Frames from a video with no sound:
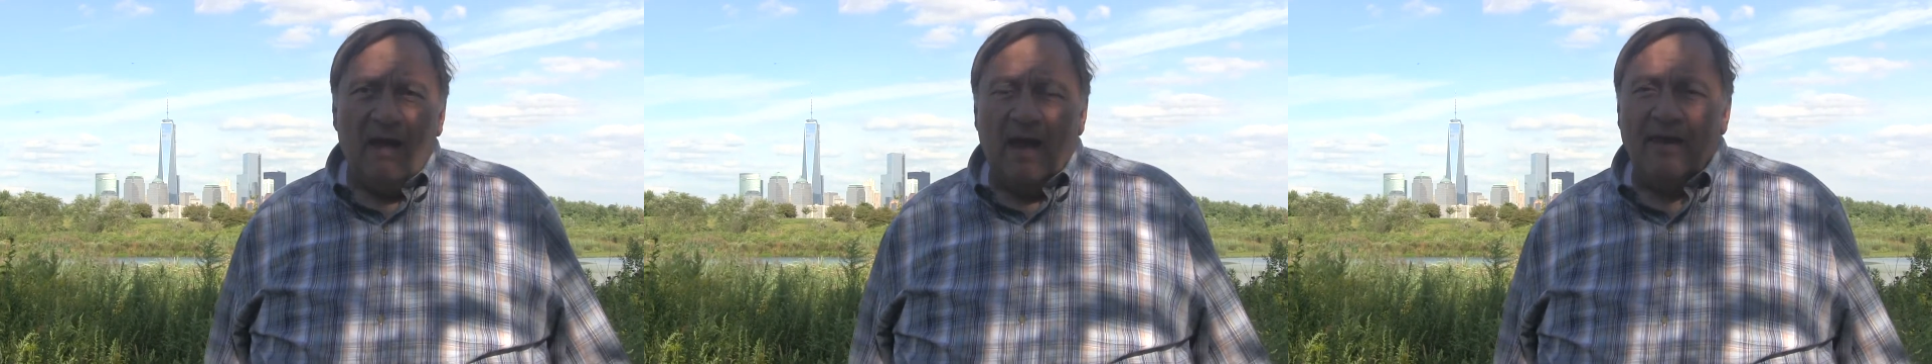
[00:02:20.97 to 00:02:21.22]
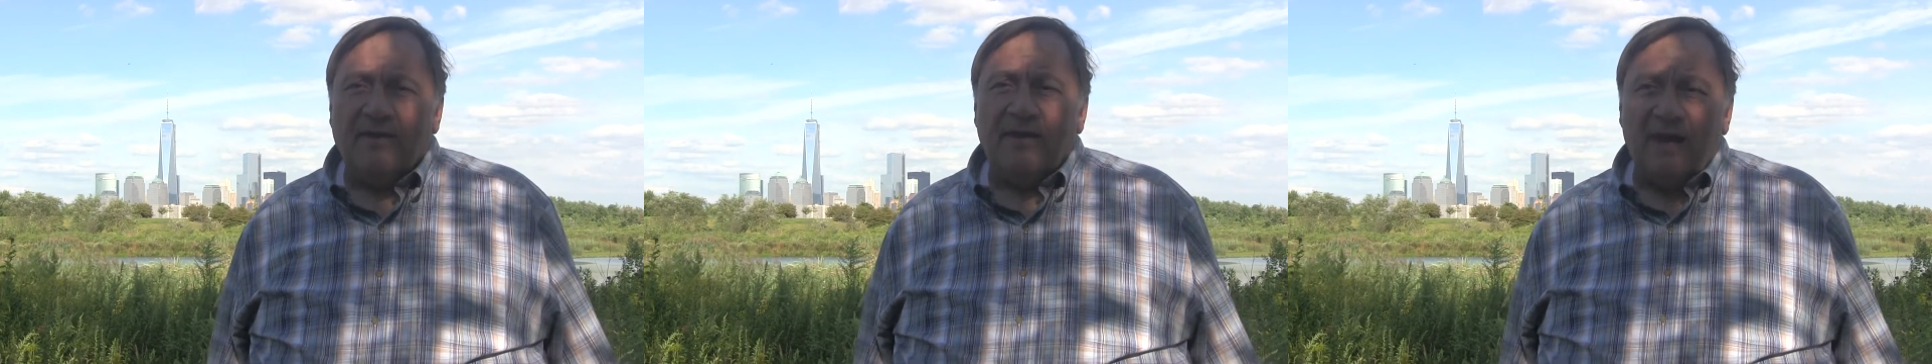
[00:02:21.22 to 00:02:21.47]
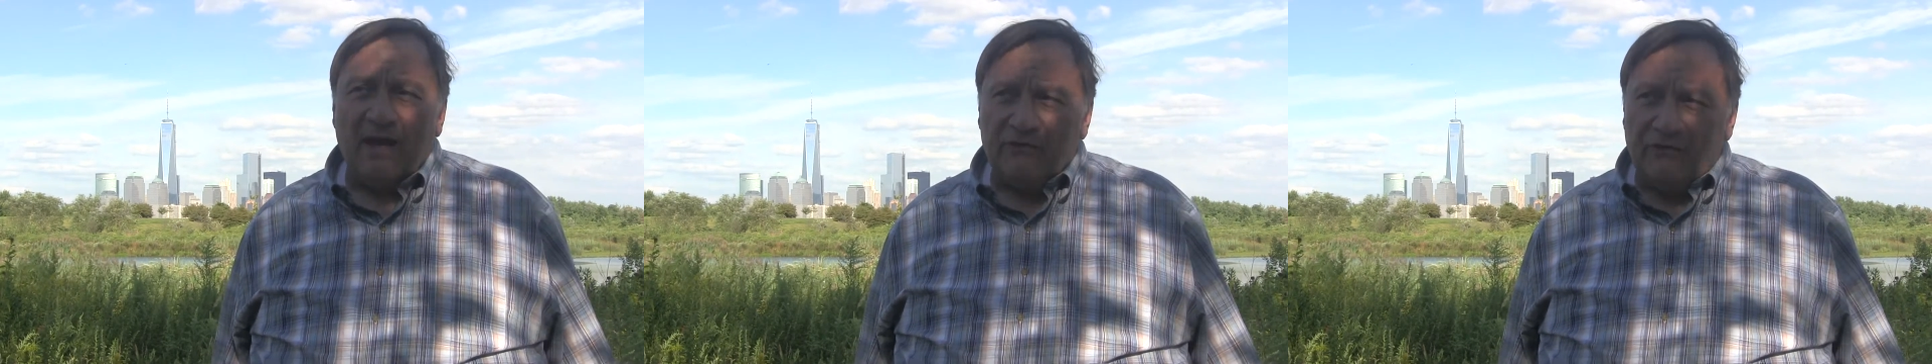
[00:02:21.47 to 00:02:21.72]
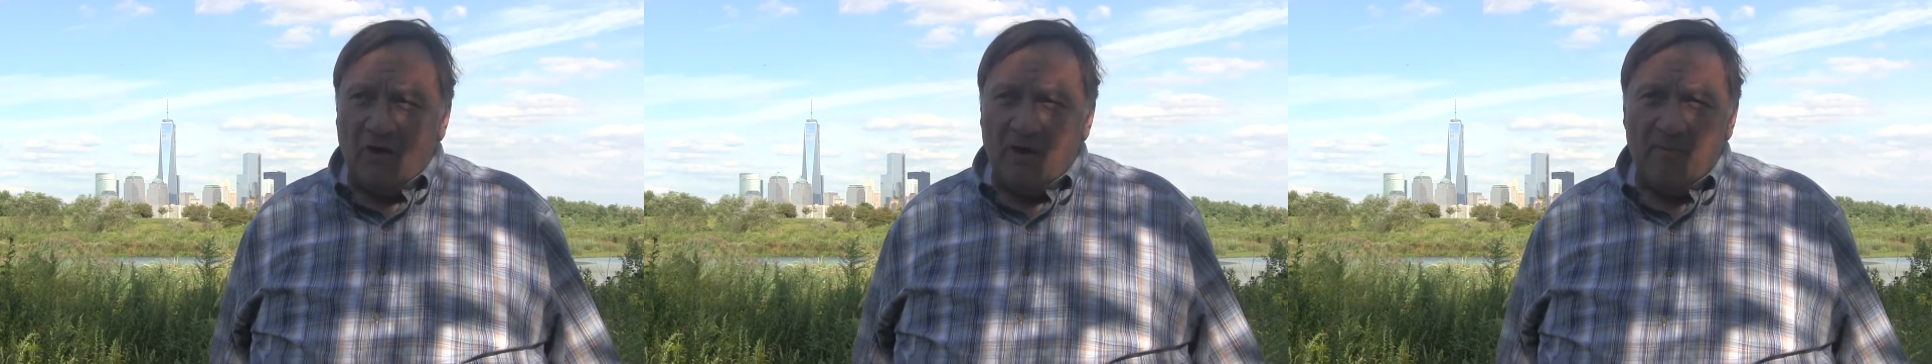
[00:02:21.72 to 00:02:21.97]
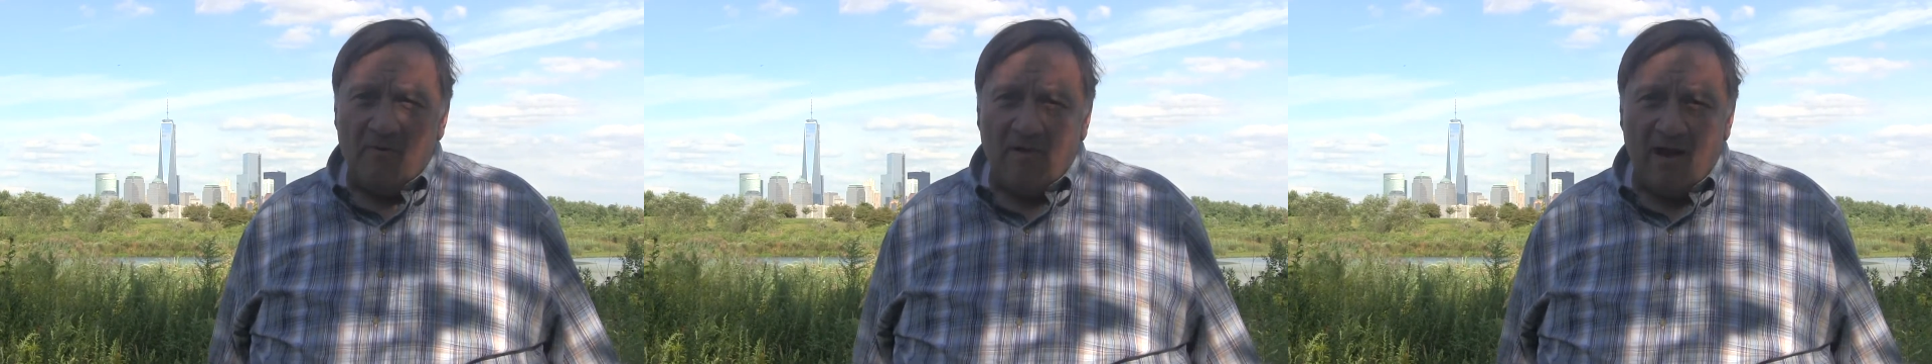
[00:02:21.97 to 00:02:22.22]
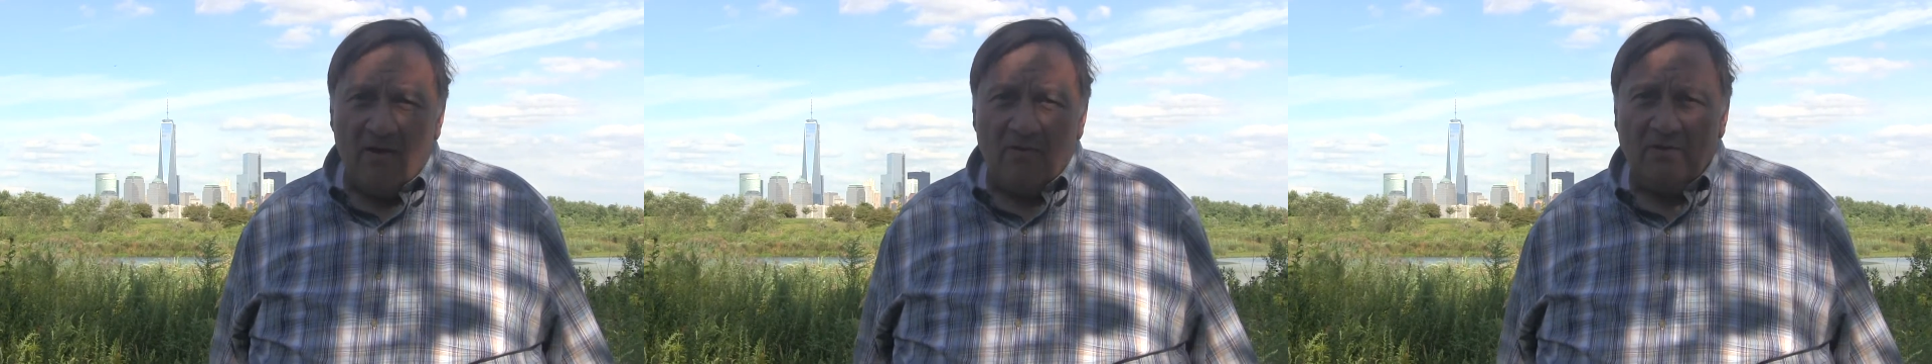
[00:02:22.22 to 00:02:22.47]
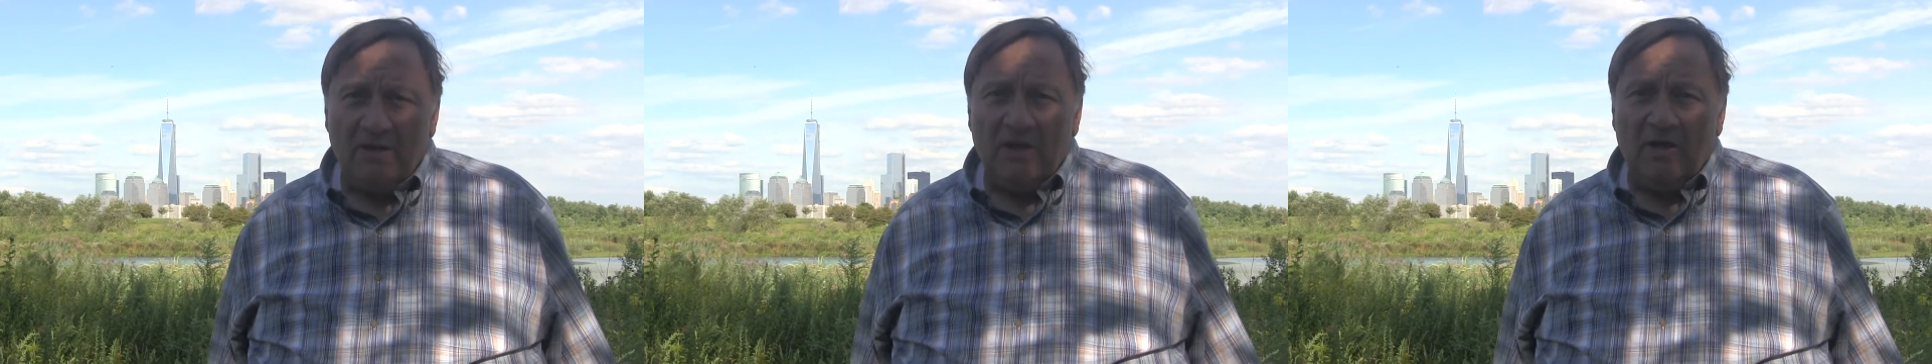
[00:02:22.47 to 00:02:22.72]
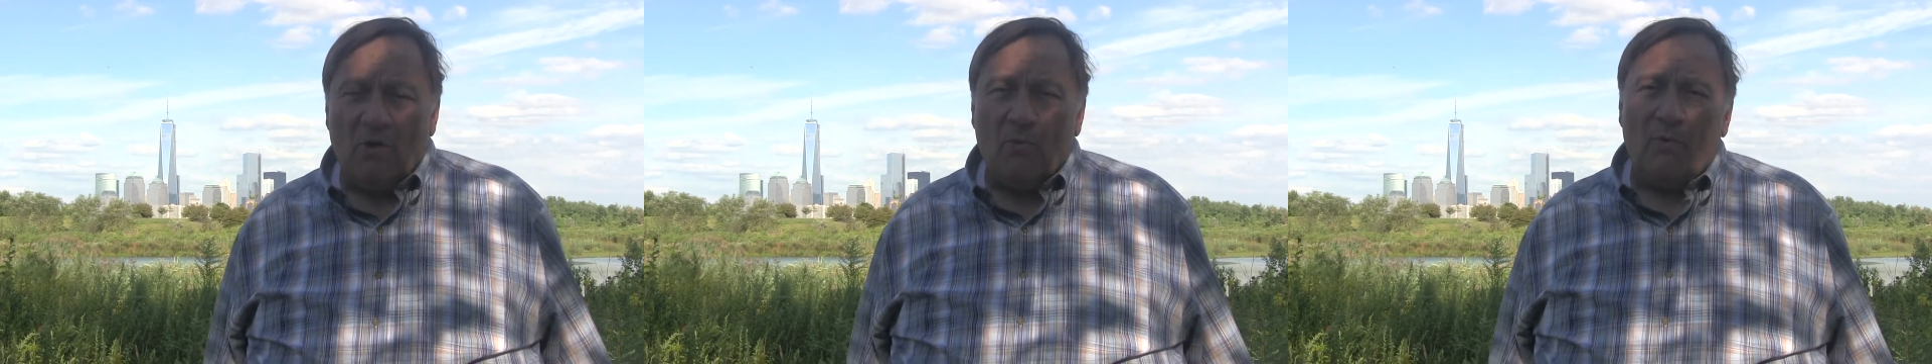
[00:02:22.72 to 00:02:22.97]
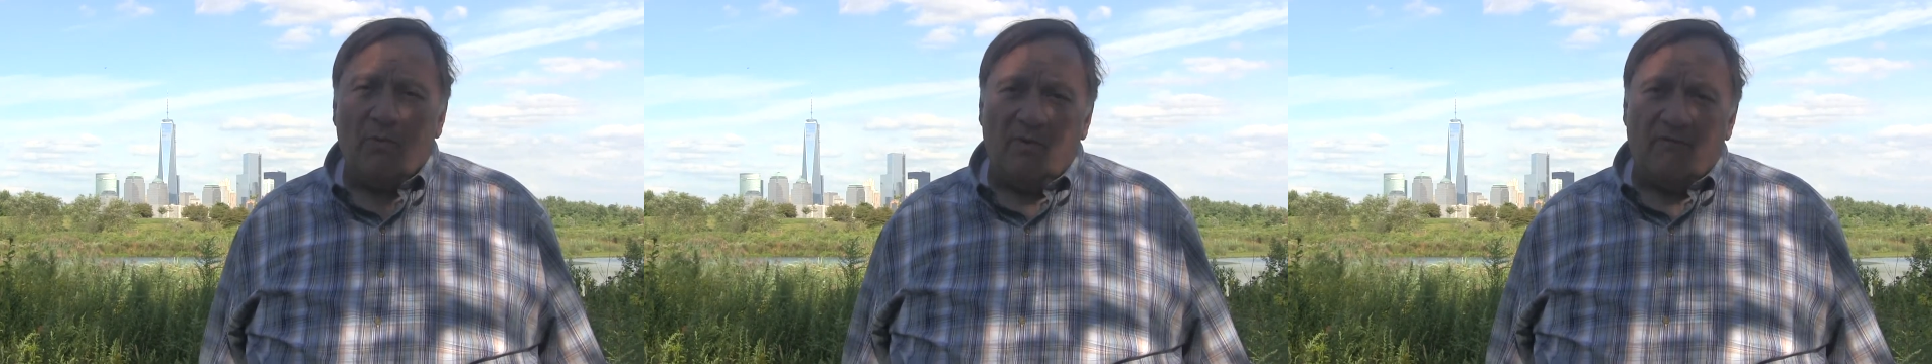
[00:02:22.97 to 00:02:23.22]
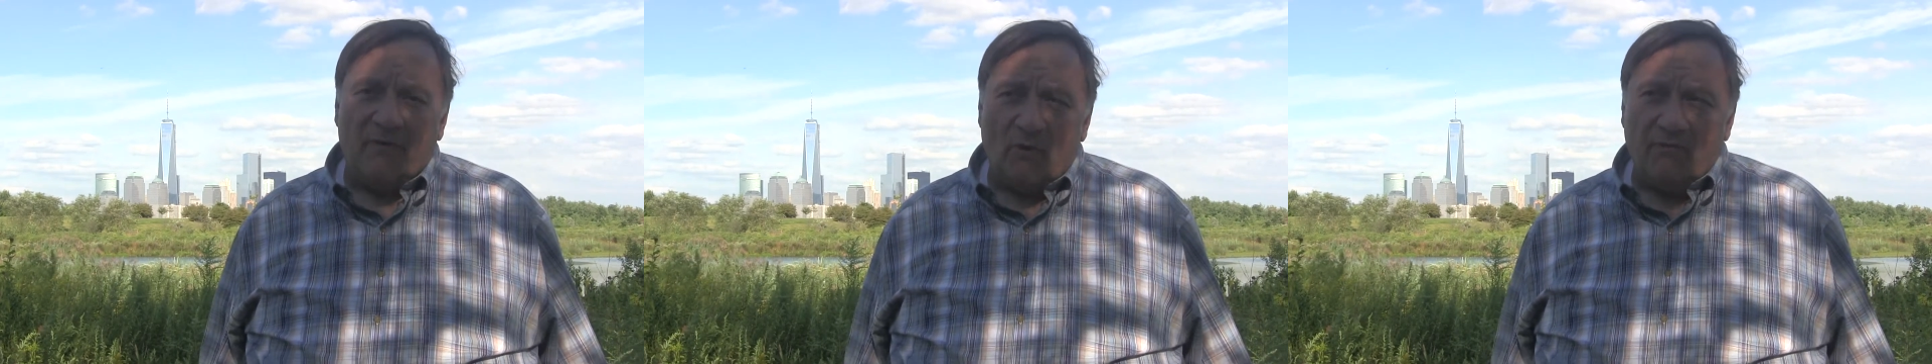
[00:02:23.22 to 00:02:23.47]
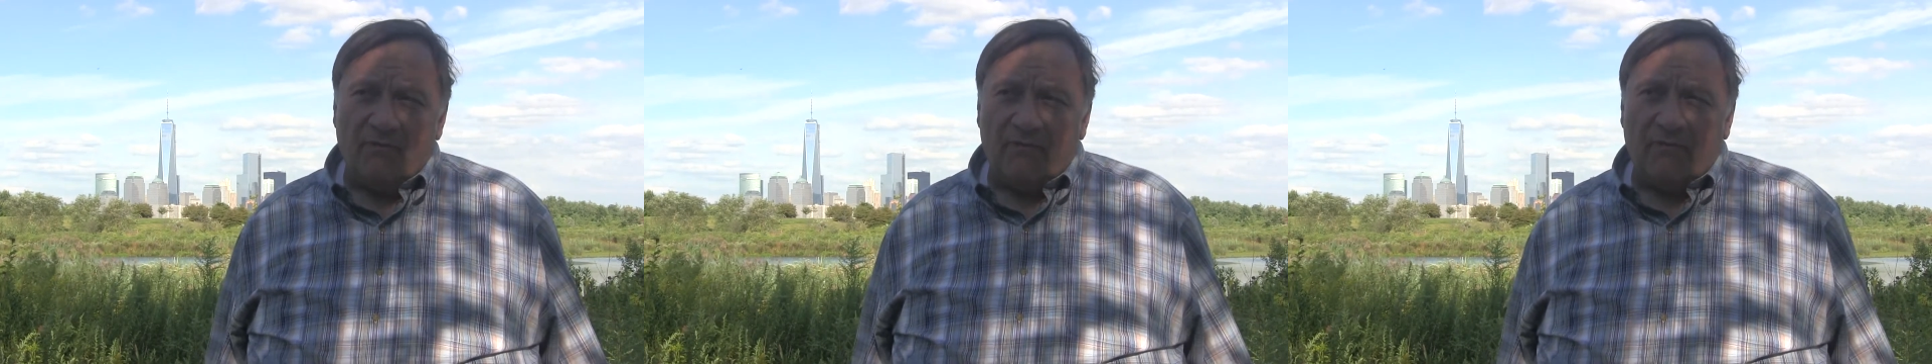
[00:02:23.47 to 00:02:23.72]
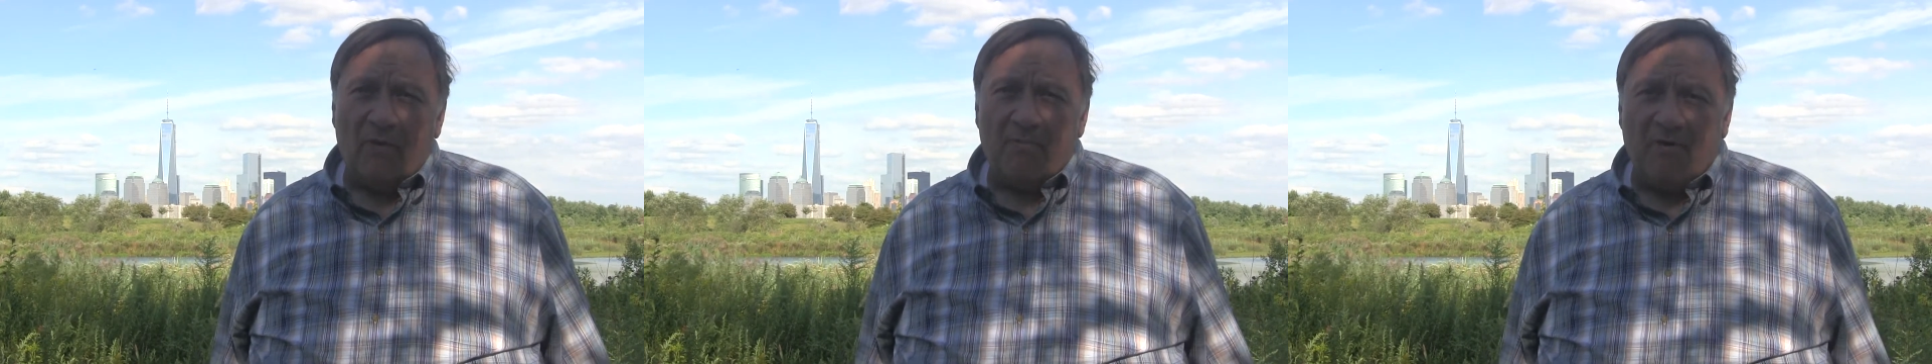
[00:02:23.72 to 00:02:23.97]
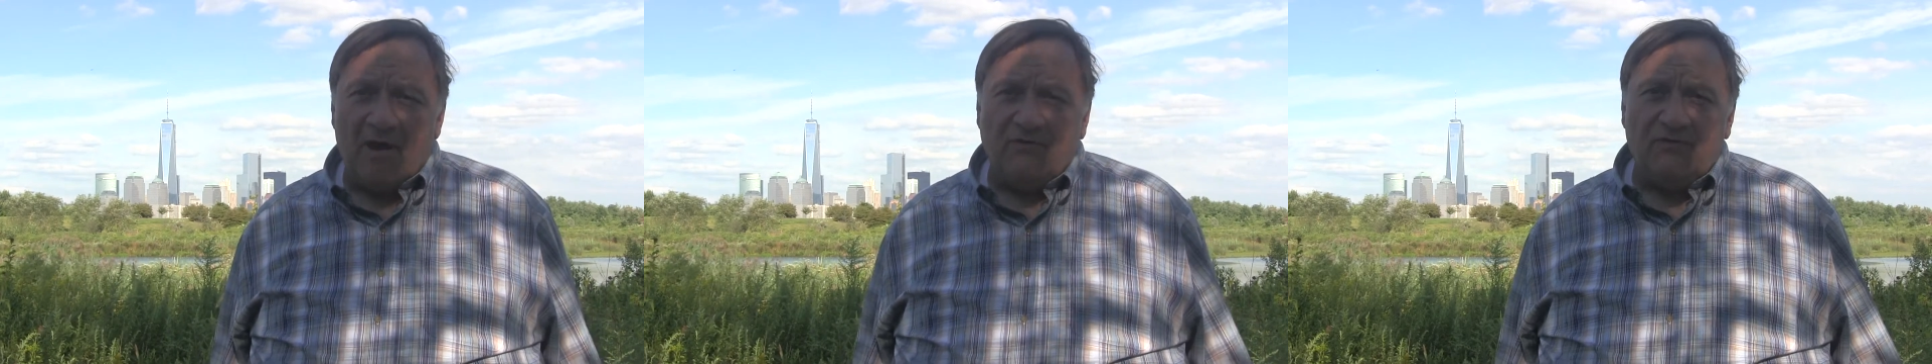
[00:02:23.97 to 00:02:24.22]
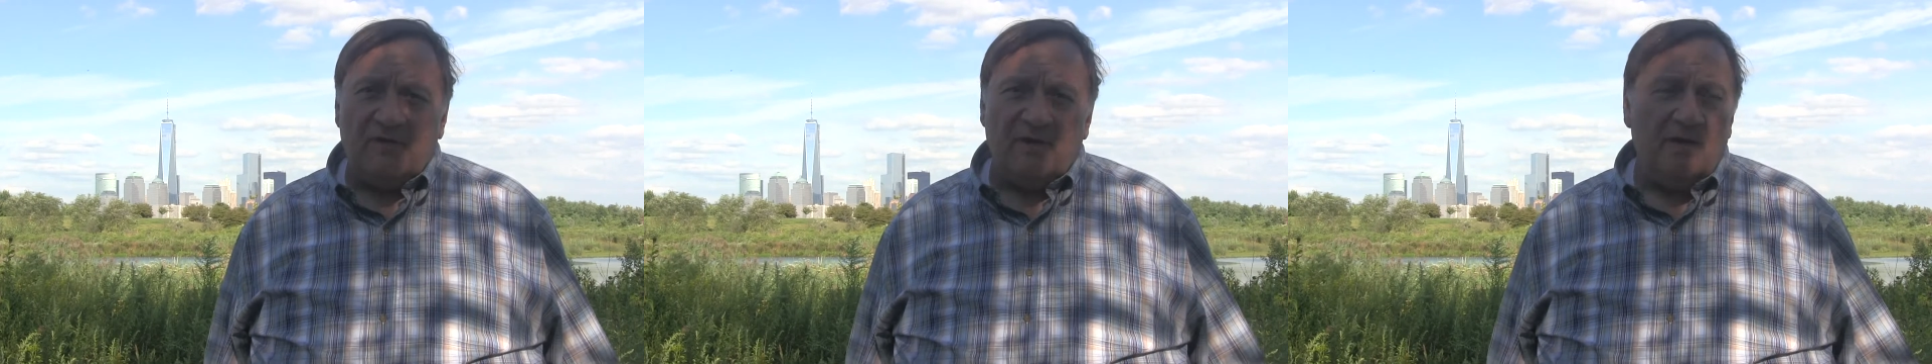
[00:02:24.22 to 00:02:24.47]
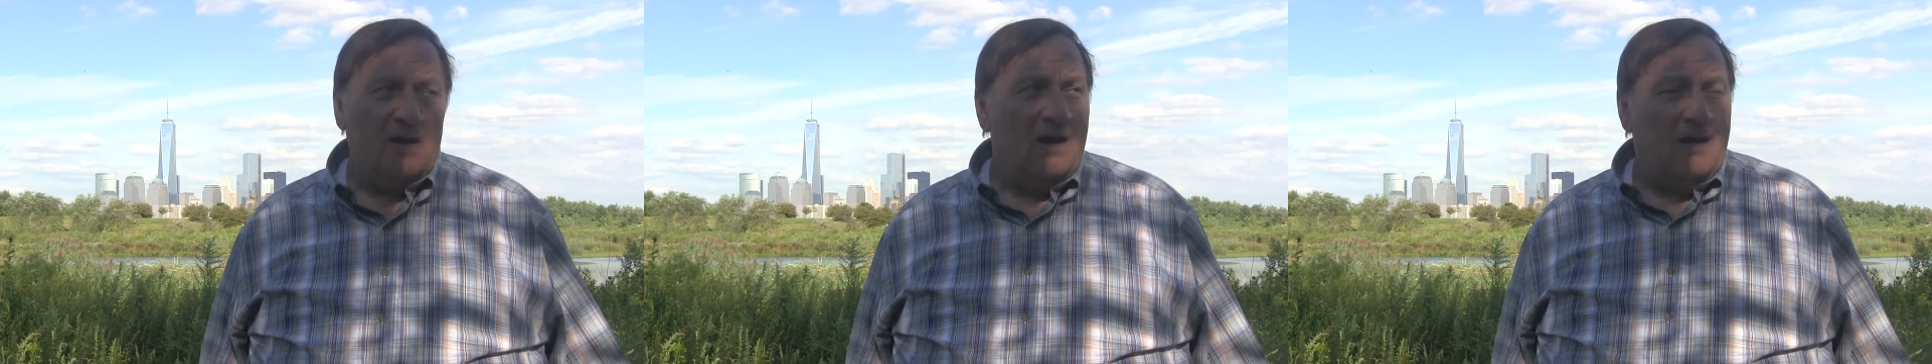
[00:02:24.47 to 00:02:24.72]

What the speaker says: And the next time around, you know, when we're voting for a president,